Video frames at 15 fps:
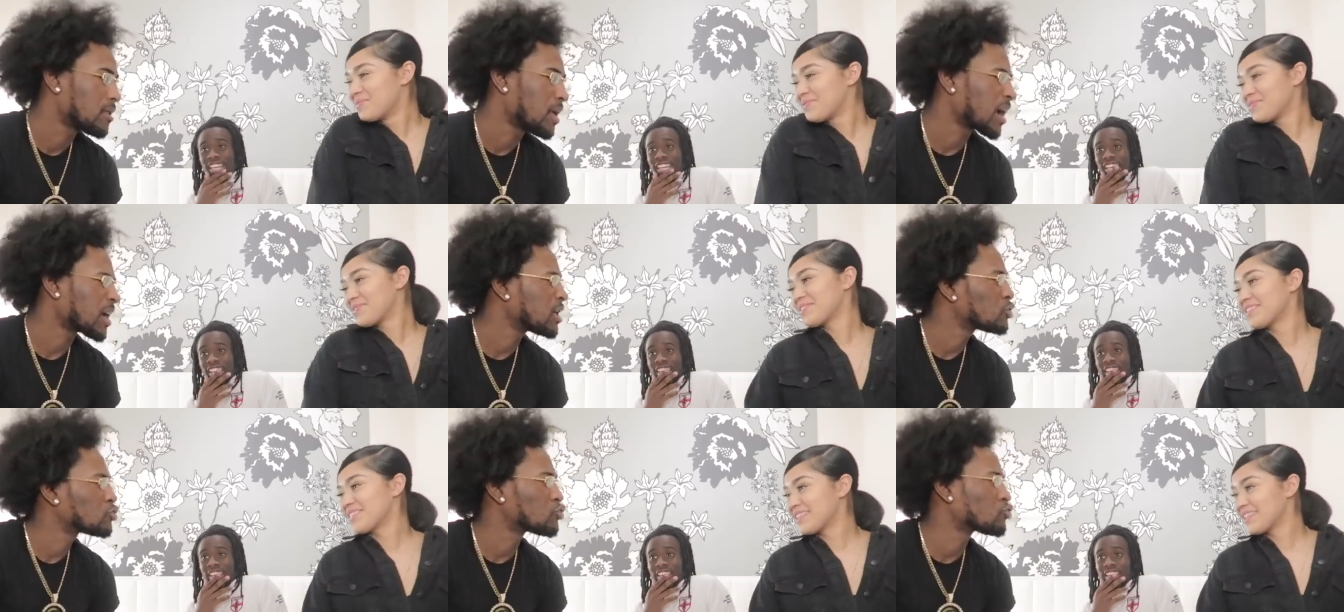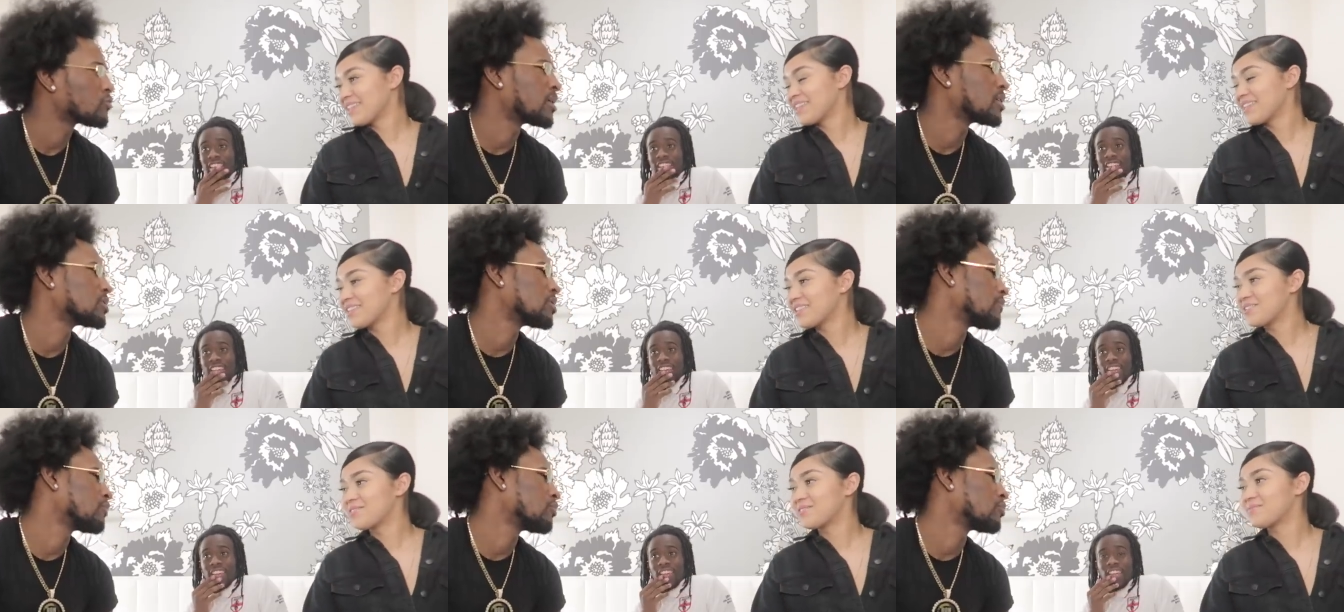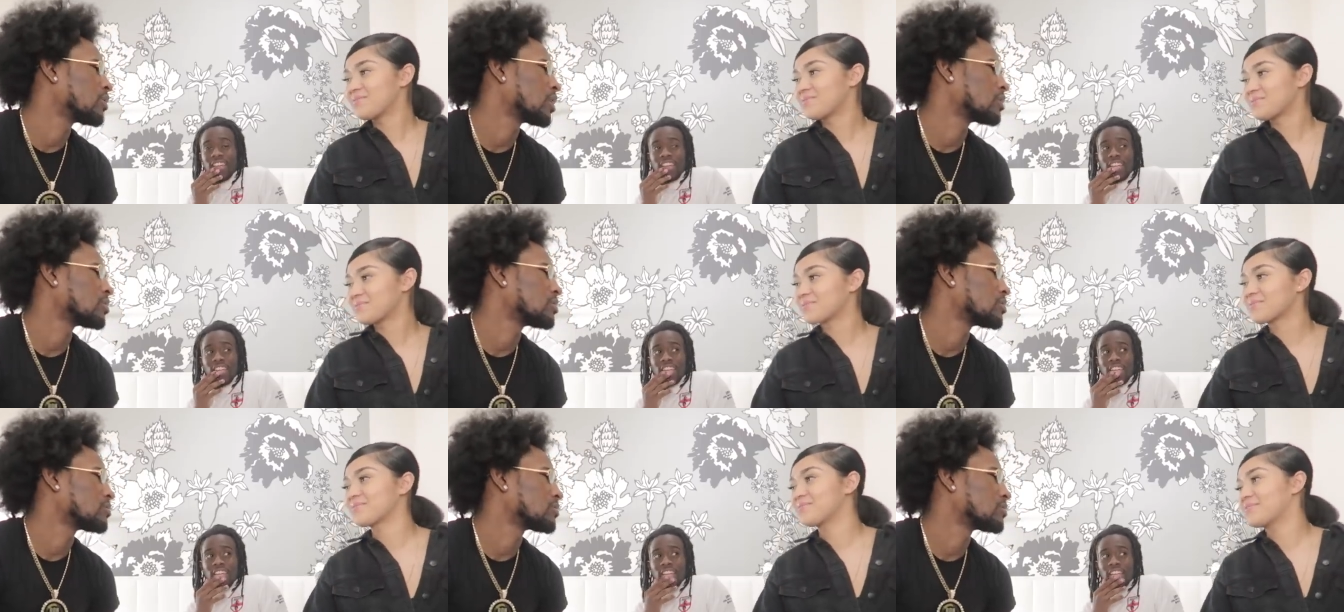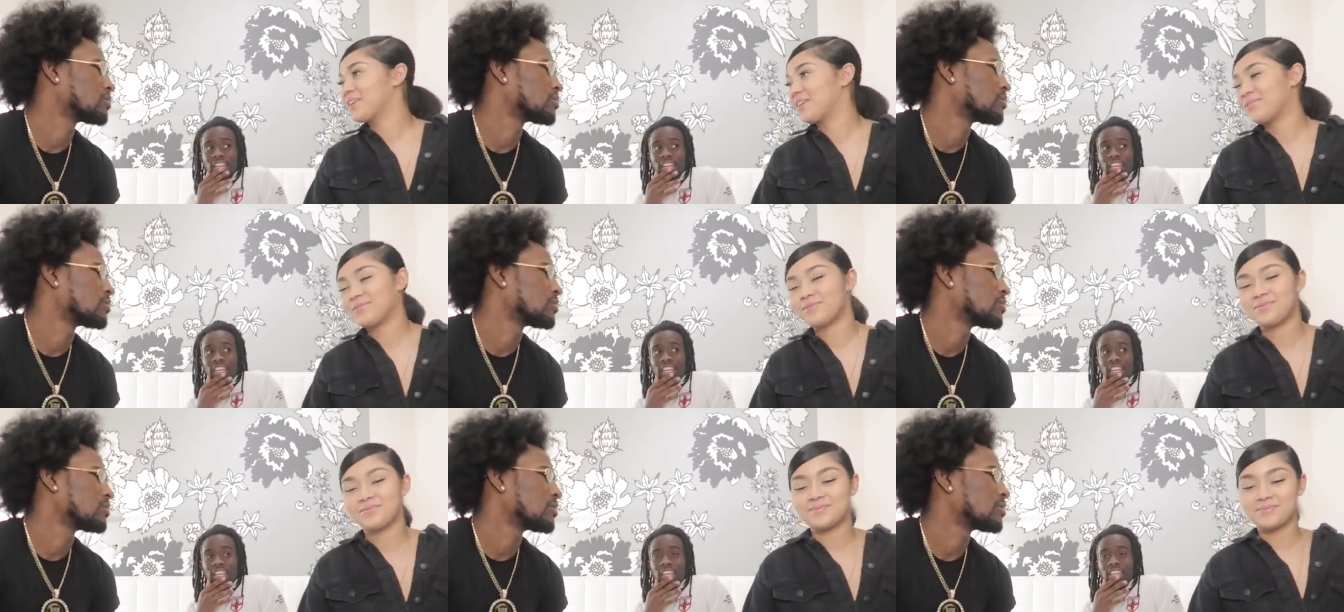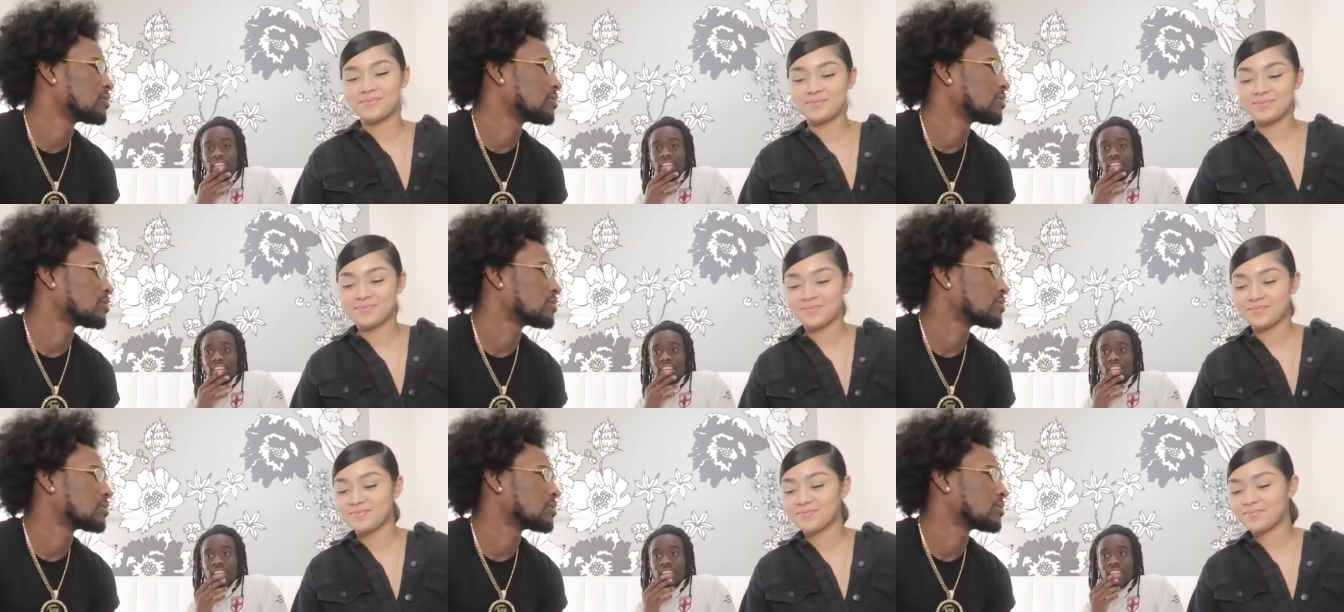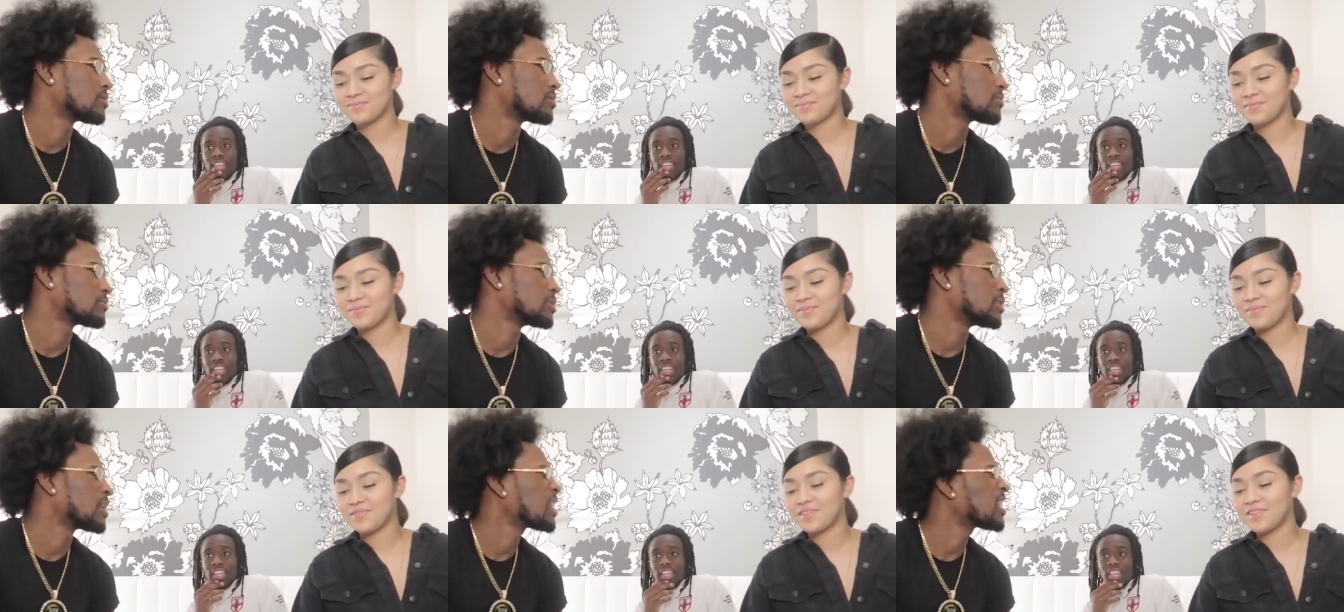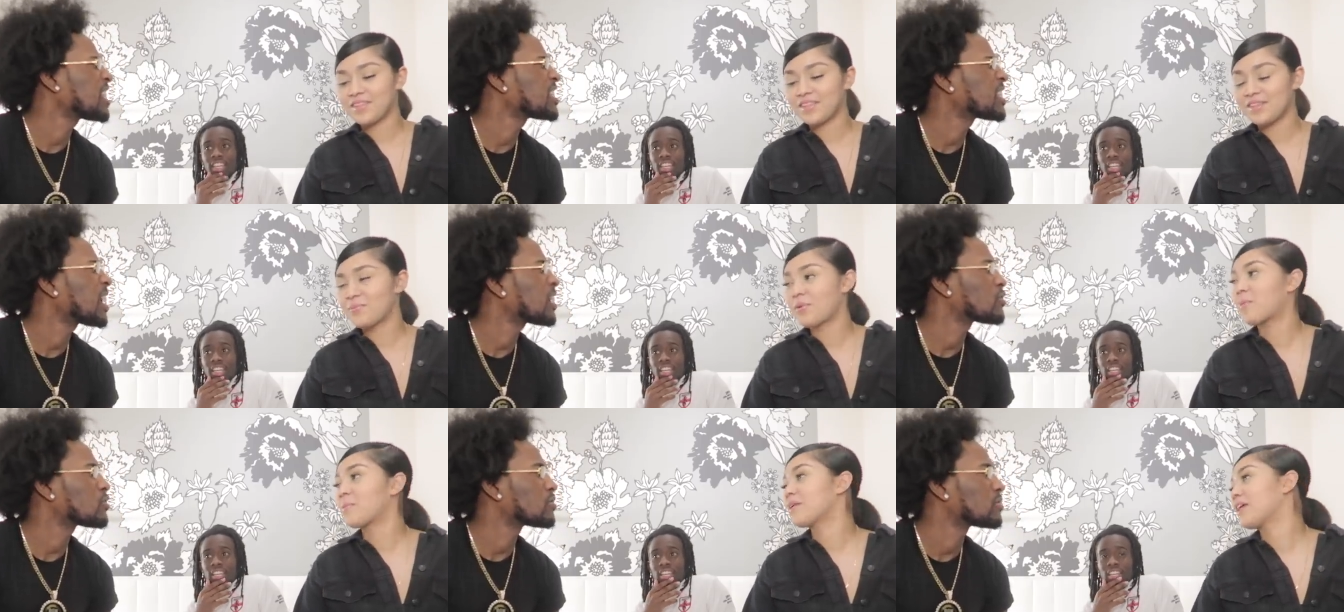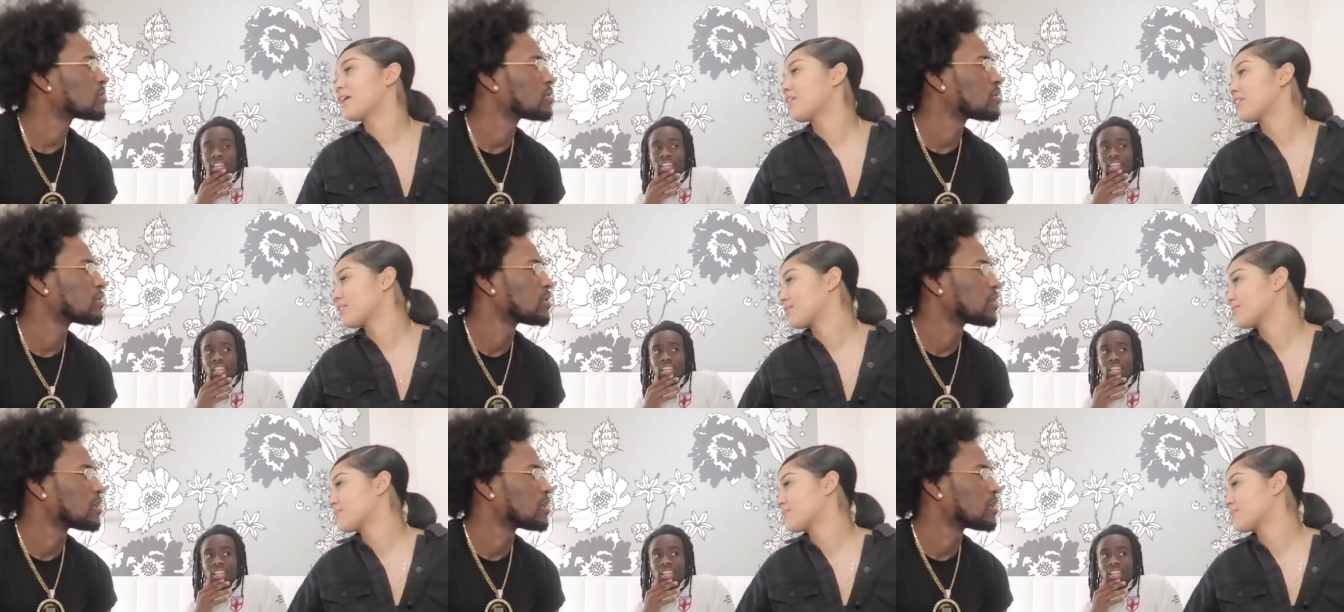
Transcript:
Speaker 1: I can't tell you what to do. No. I like that. Maybe later.